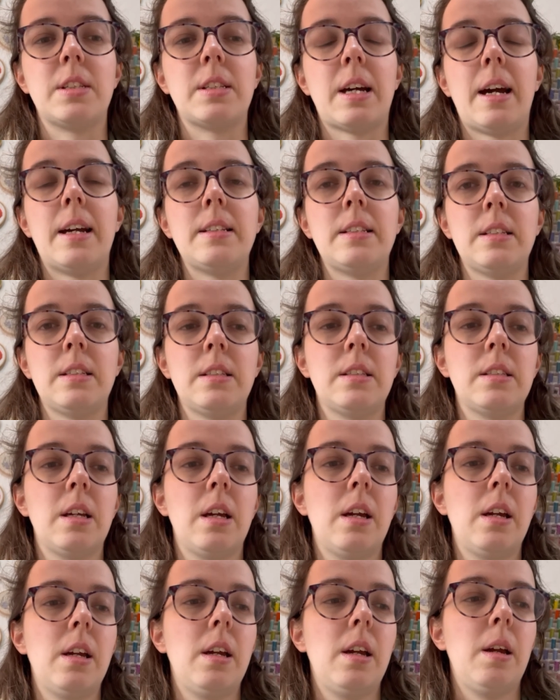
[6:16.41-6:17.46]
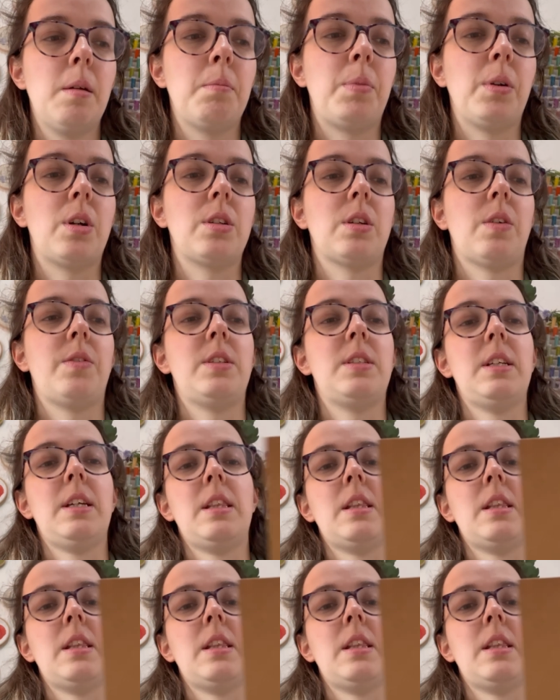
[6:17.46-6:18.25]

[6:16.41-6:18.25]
sizes, because obviously